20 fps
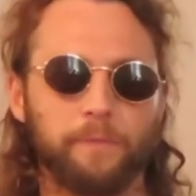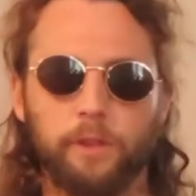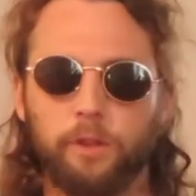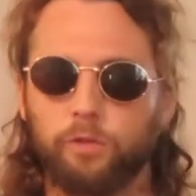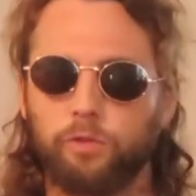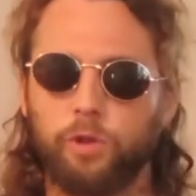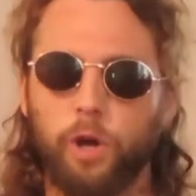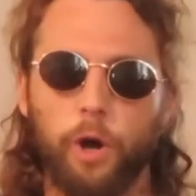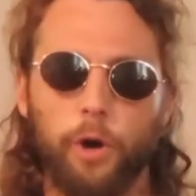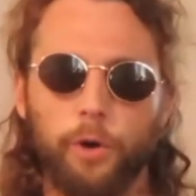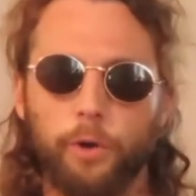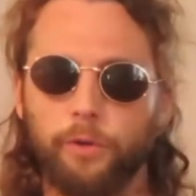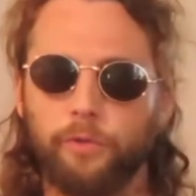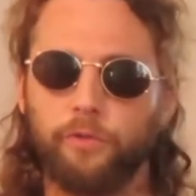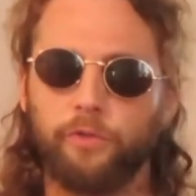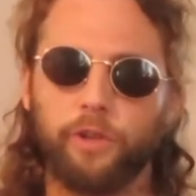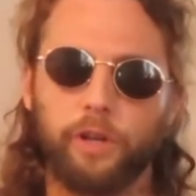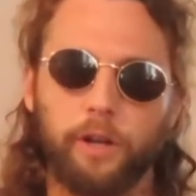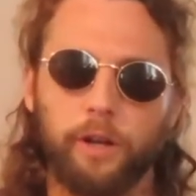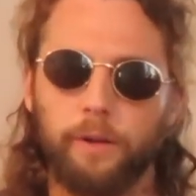
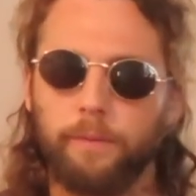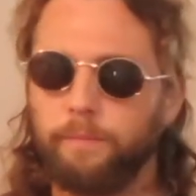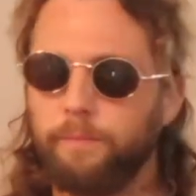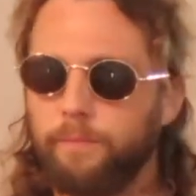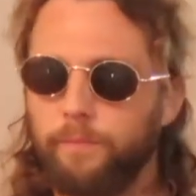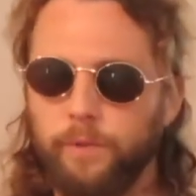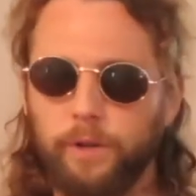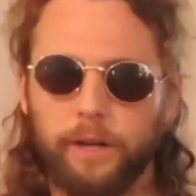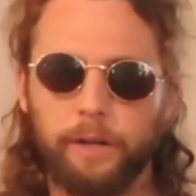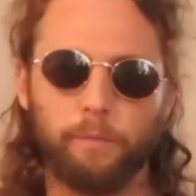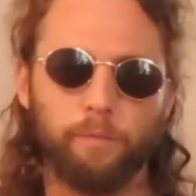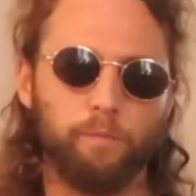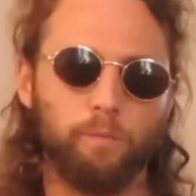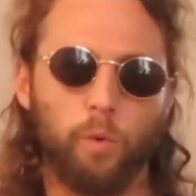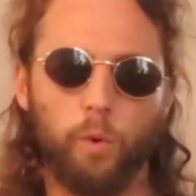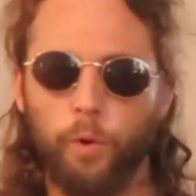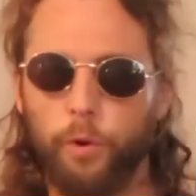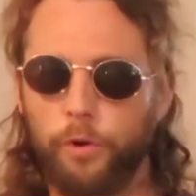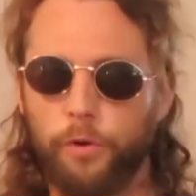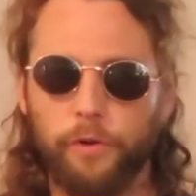tones, you know, really
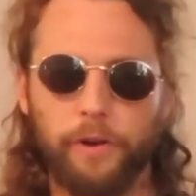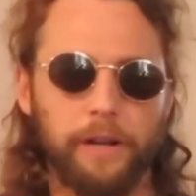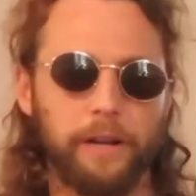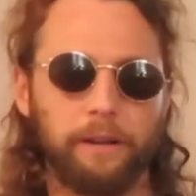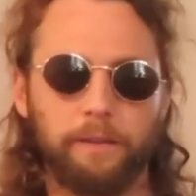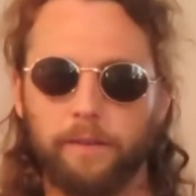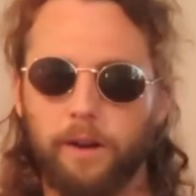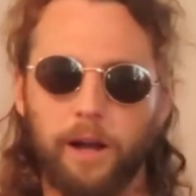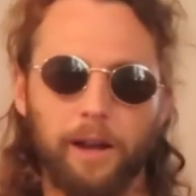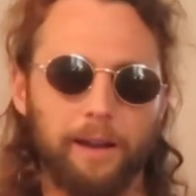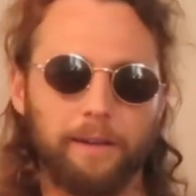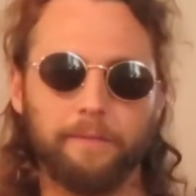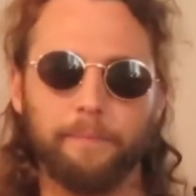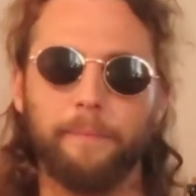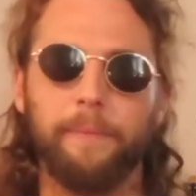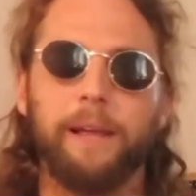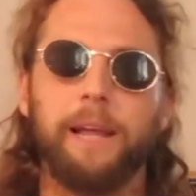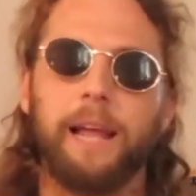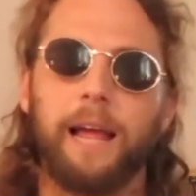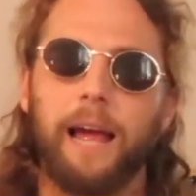watery. I love
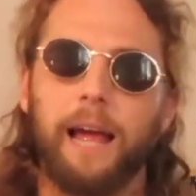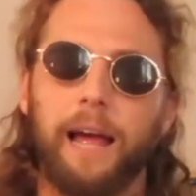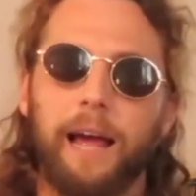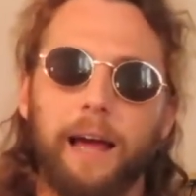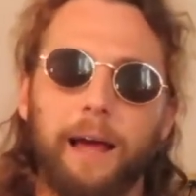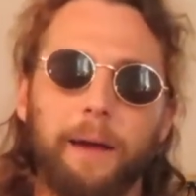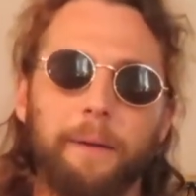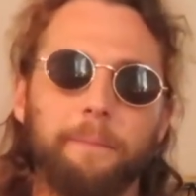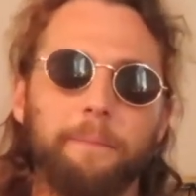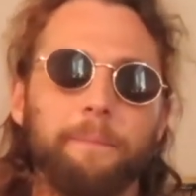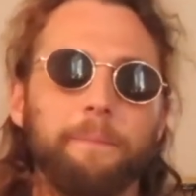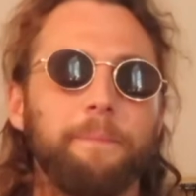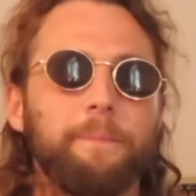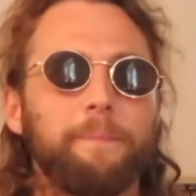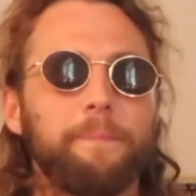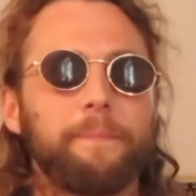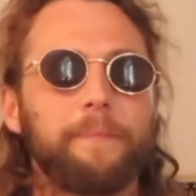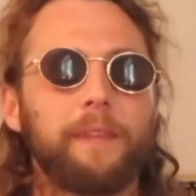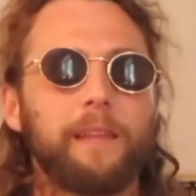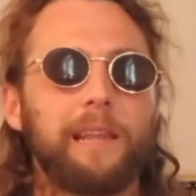them.
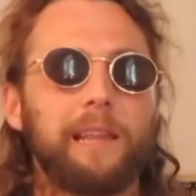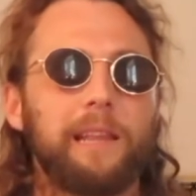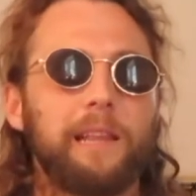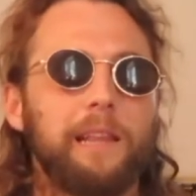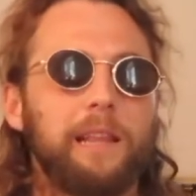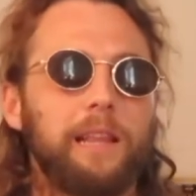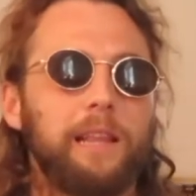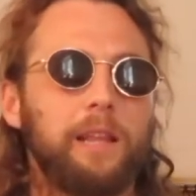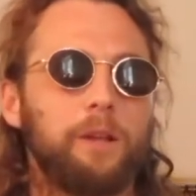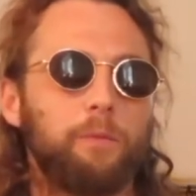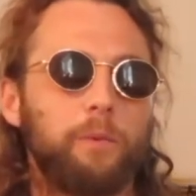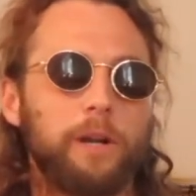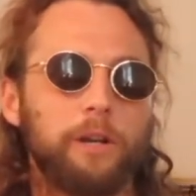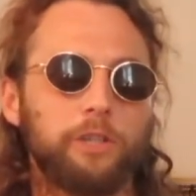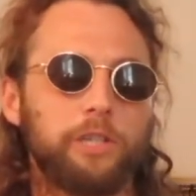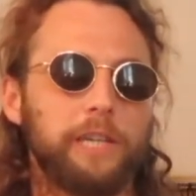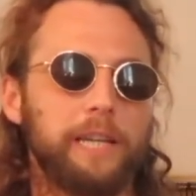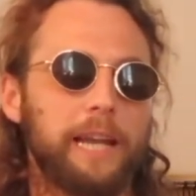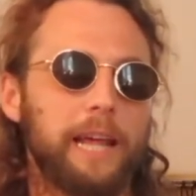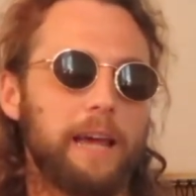What
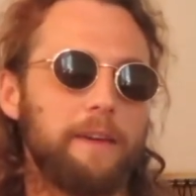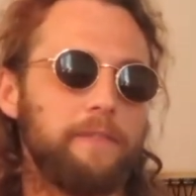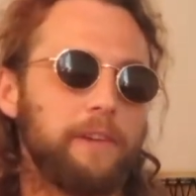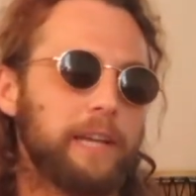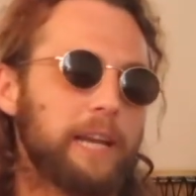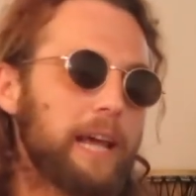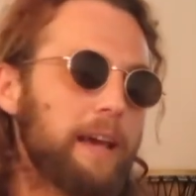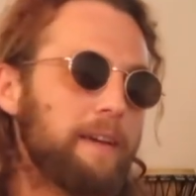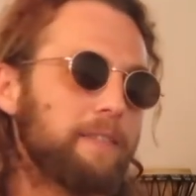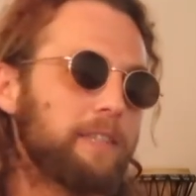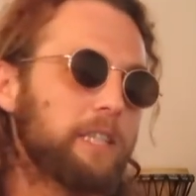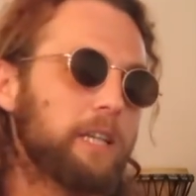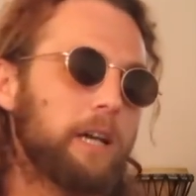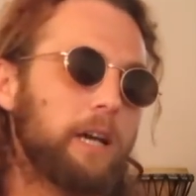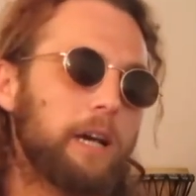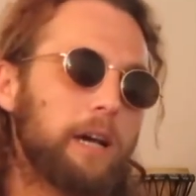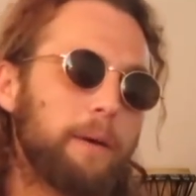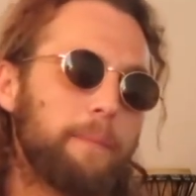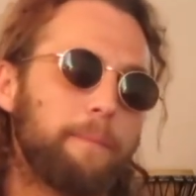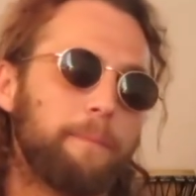else are you gonna have? You can have
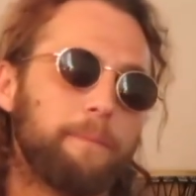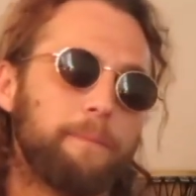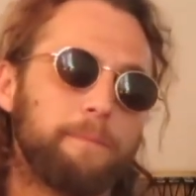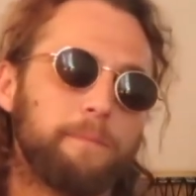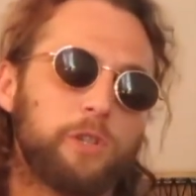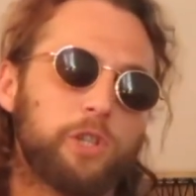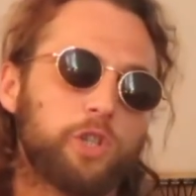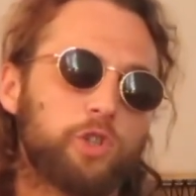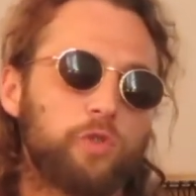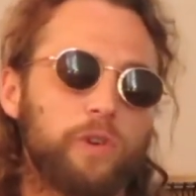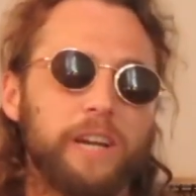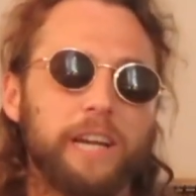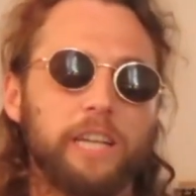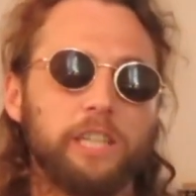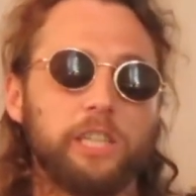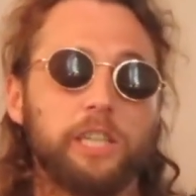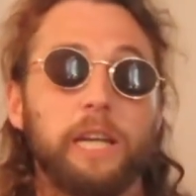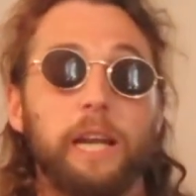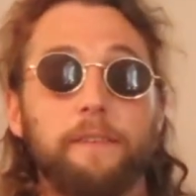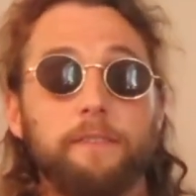some strings,
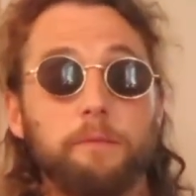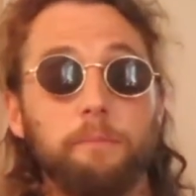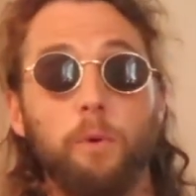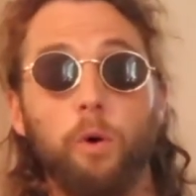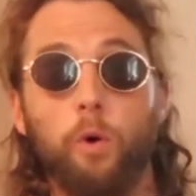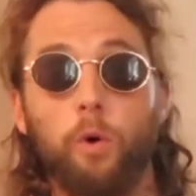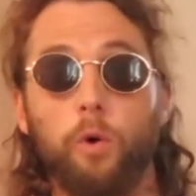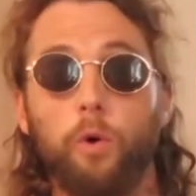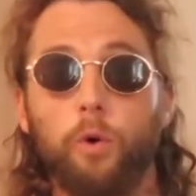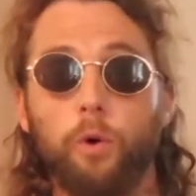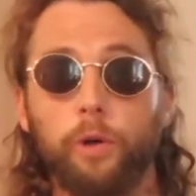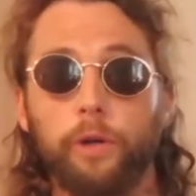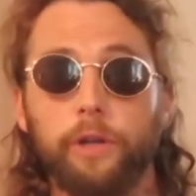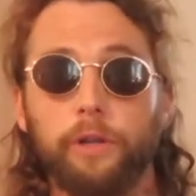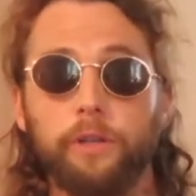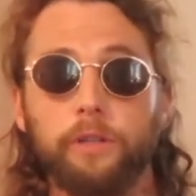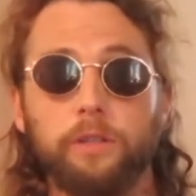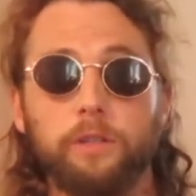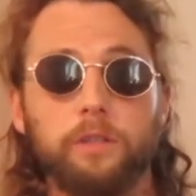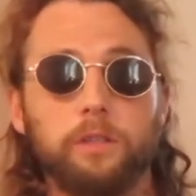you can have some
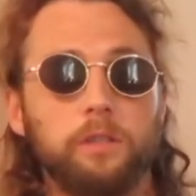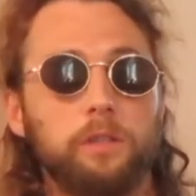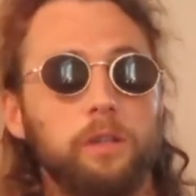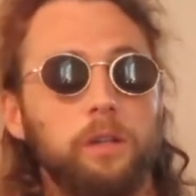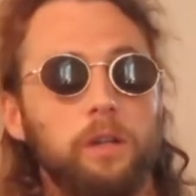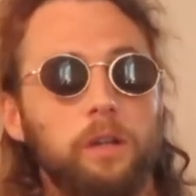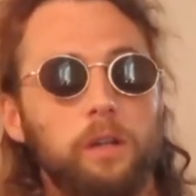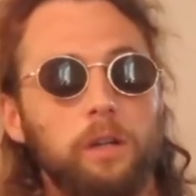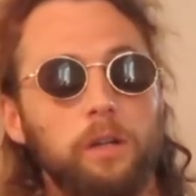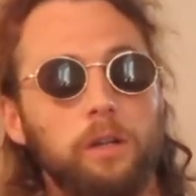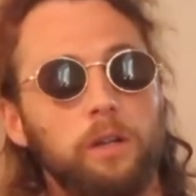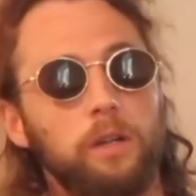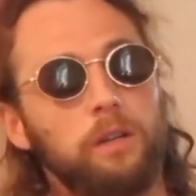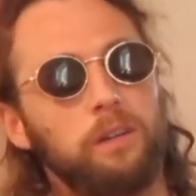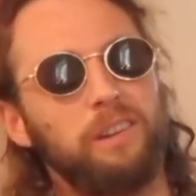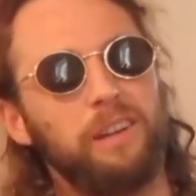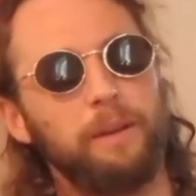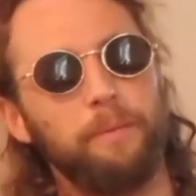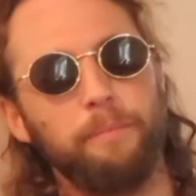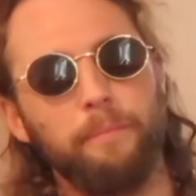organs,
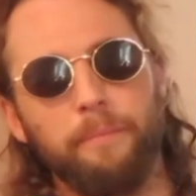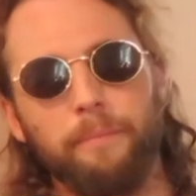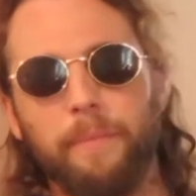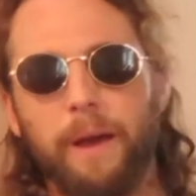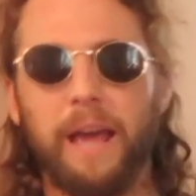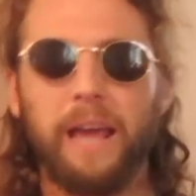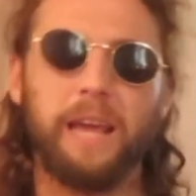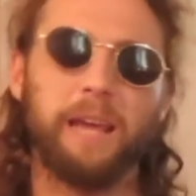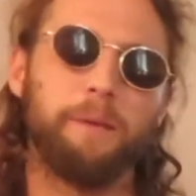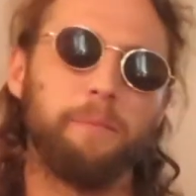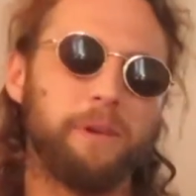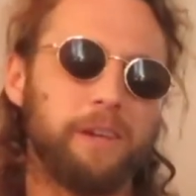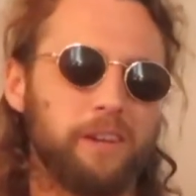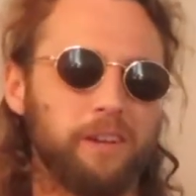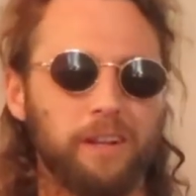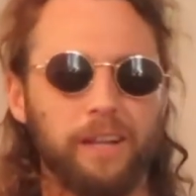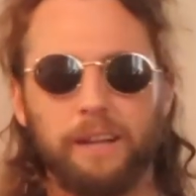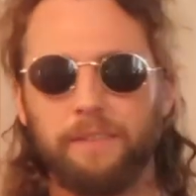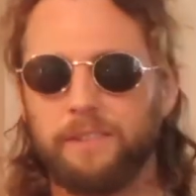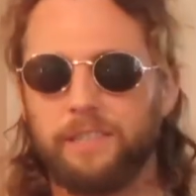and maybe
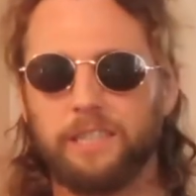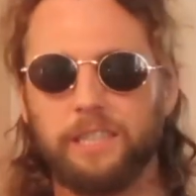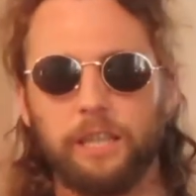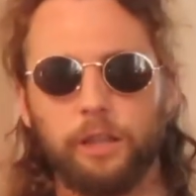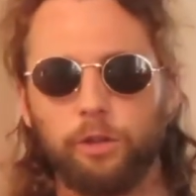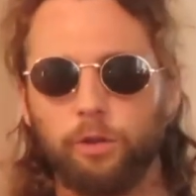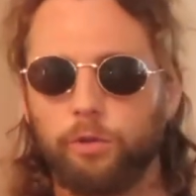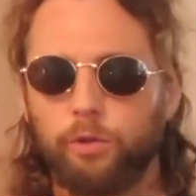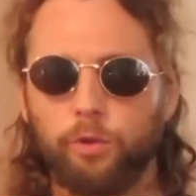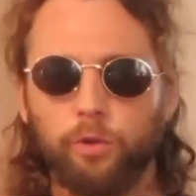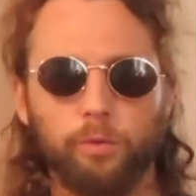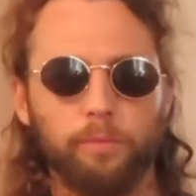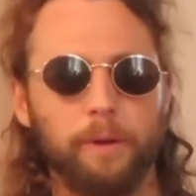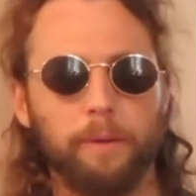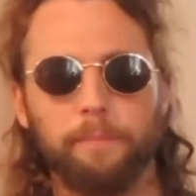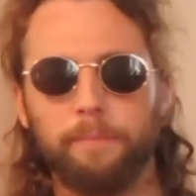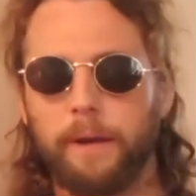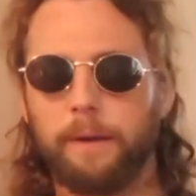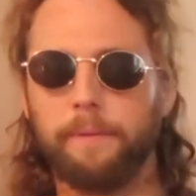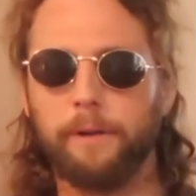you'll have a synth or two,
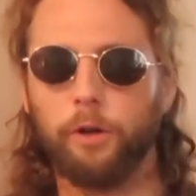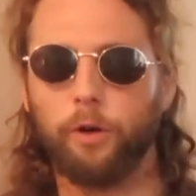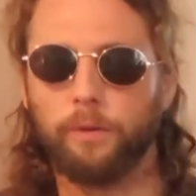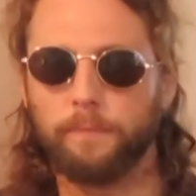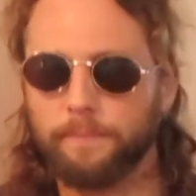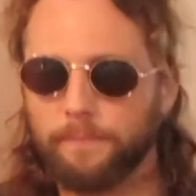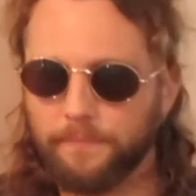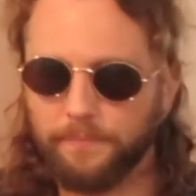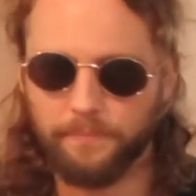but maybe not.